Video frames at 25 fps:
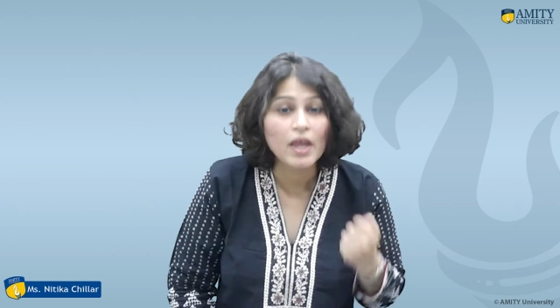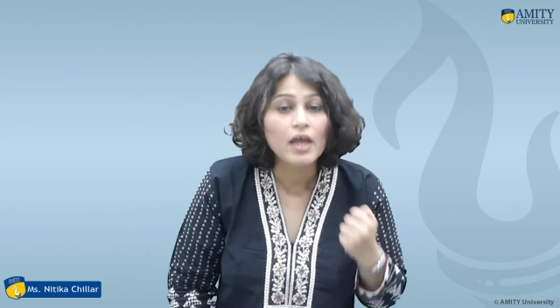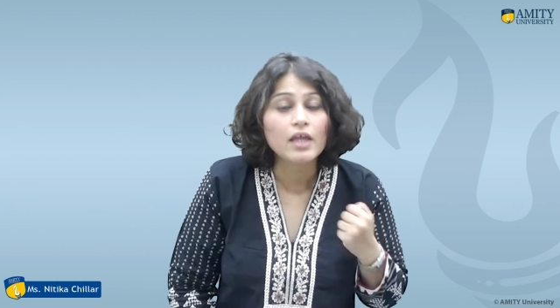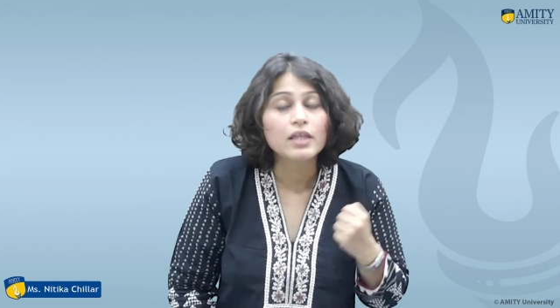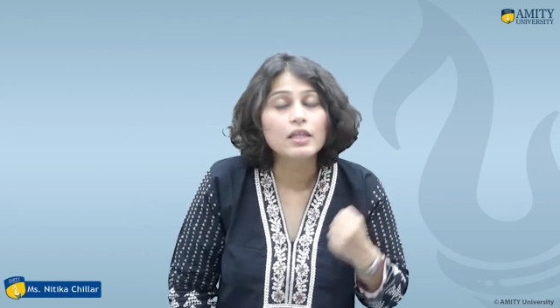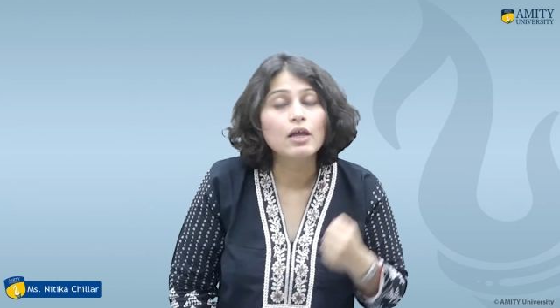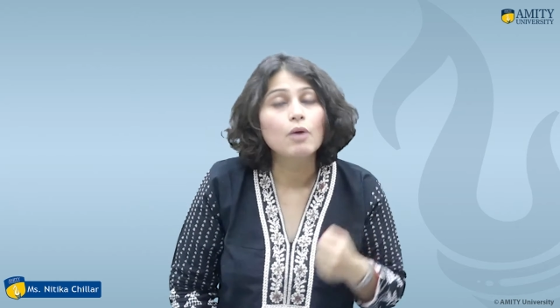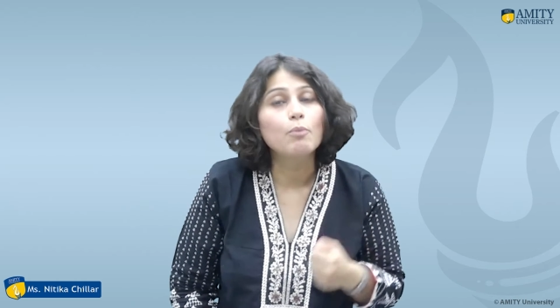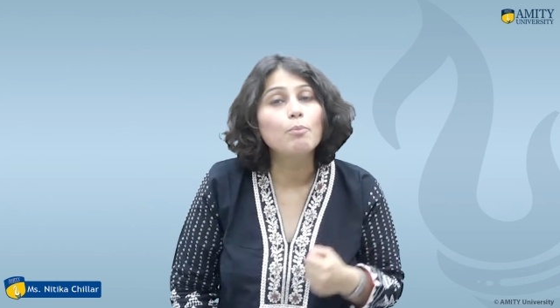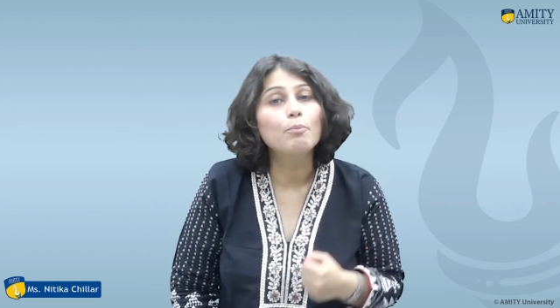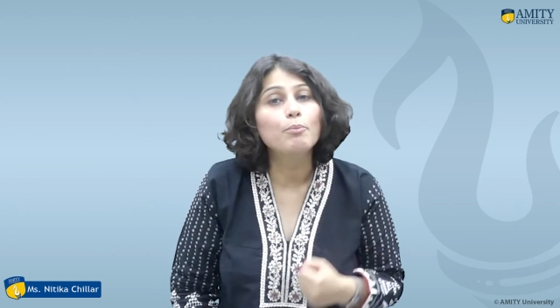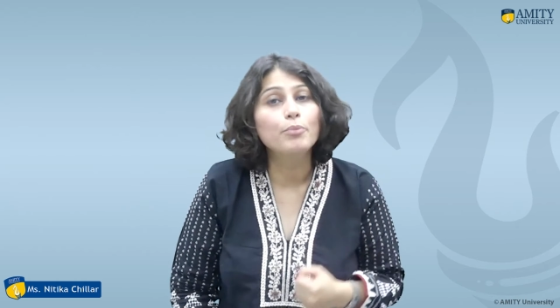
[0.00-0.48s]

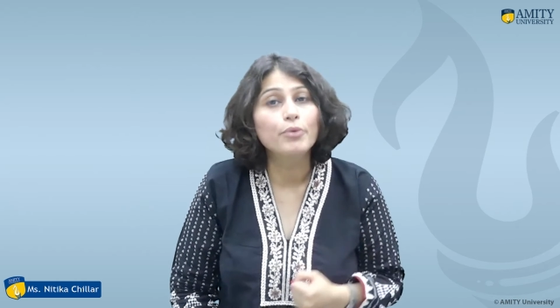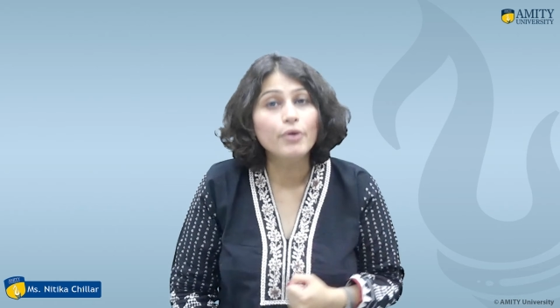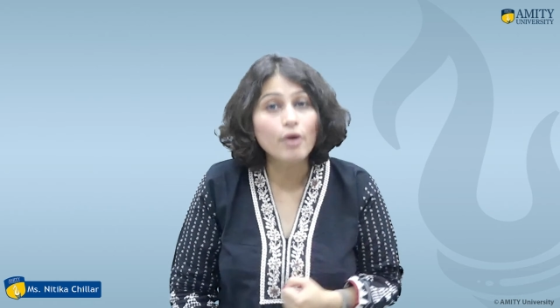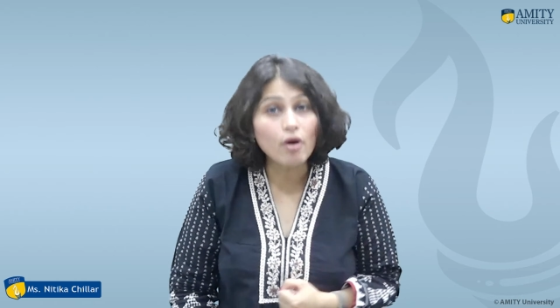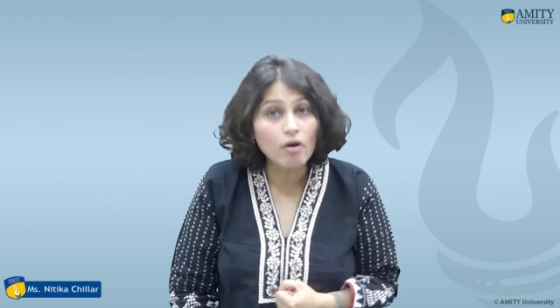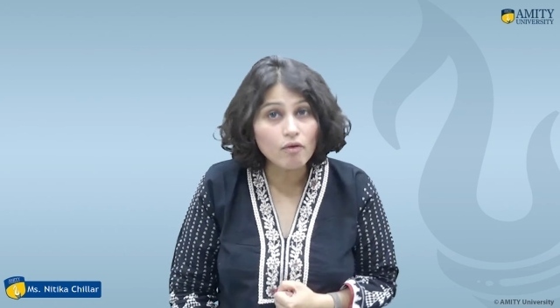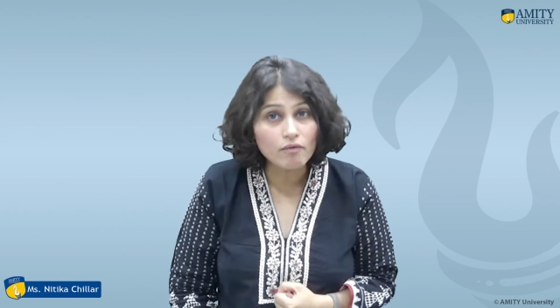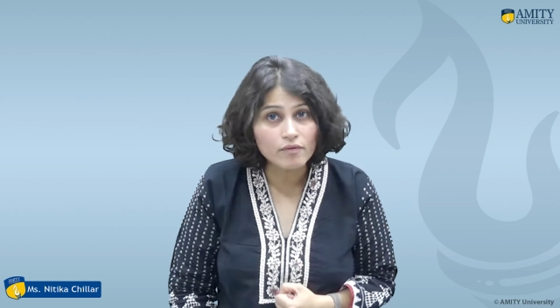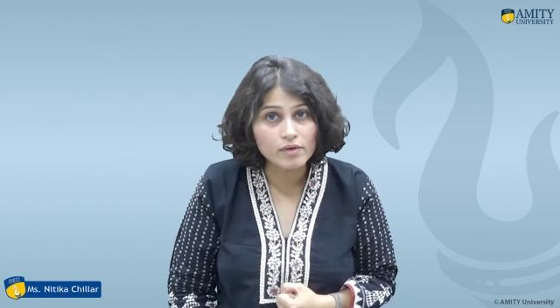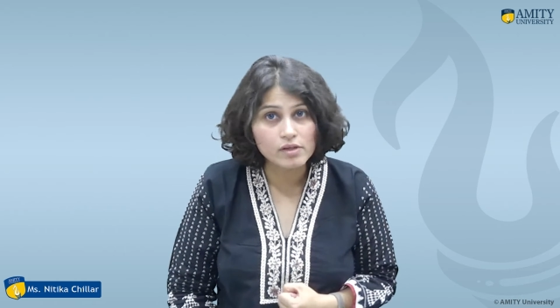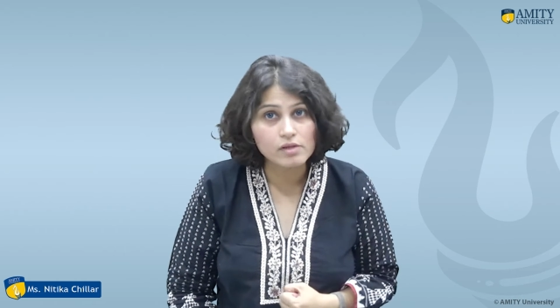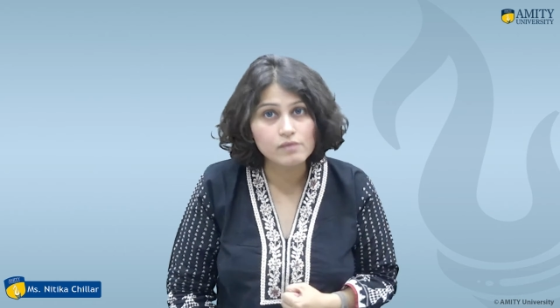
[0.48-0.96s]
Now,
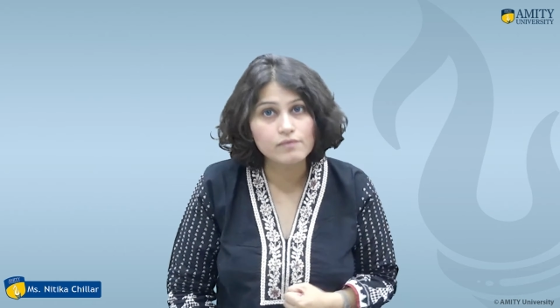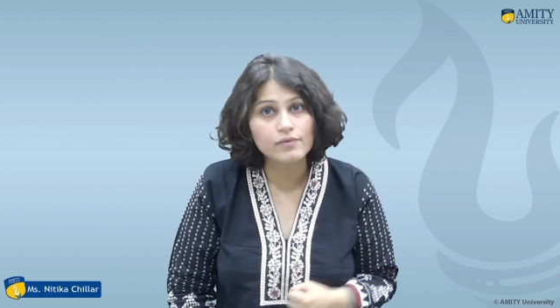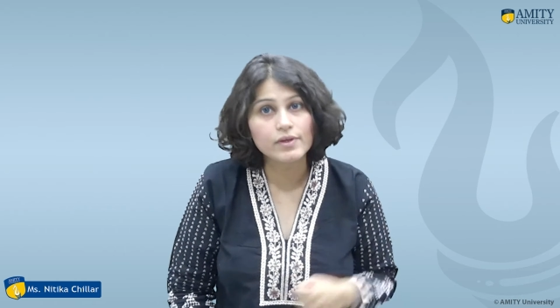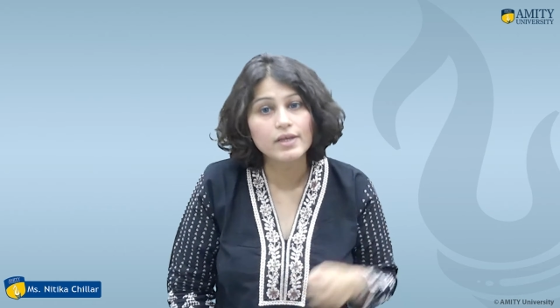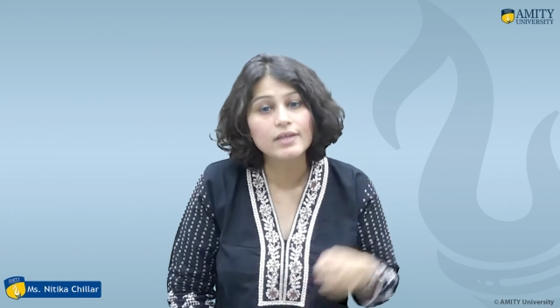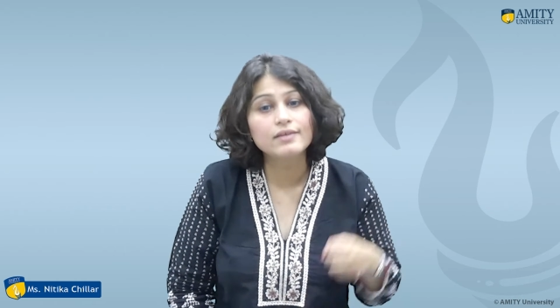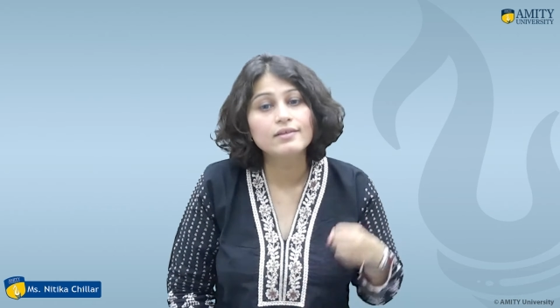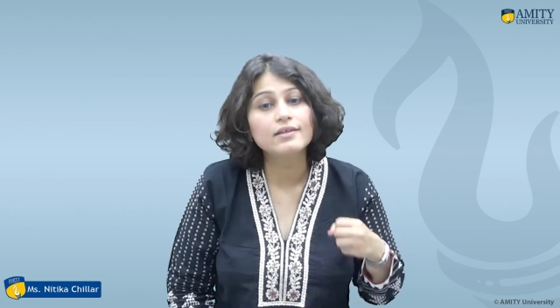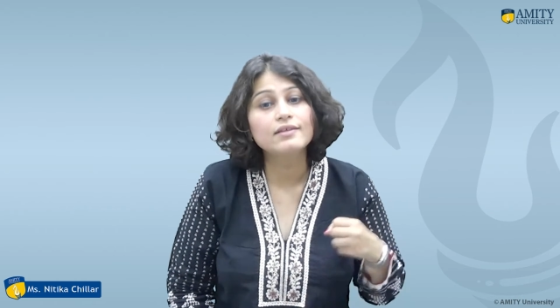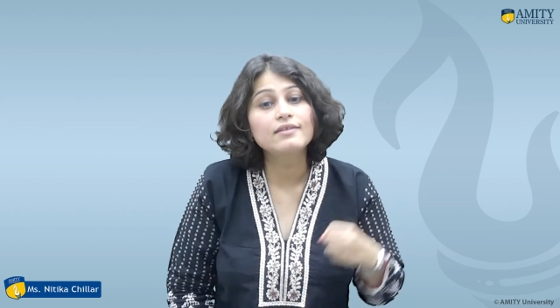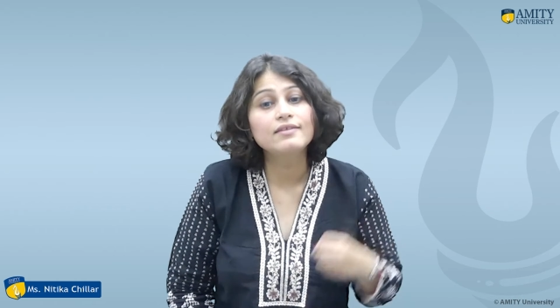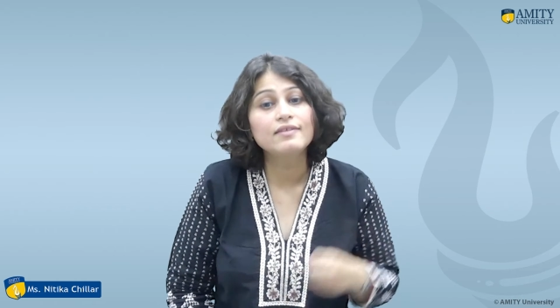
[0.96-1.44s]
Beowulf
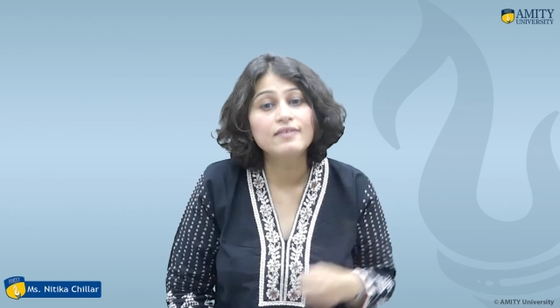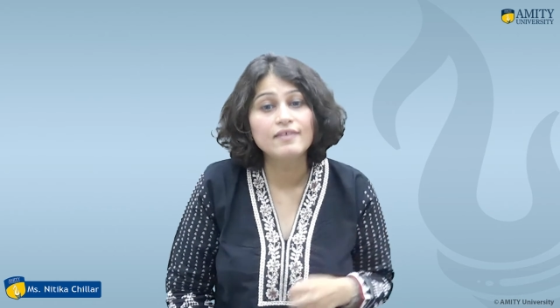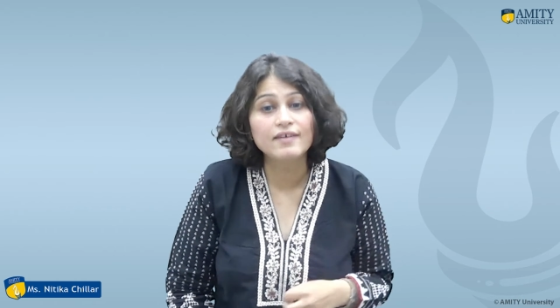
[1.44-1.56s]
is a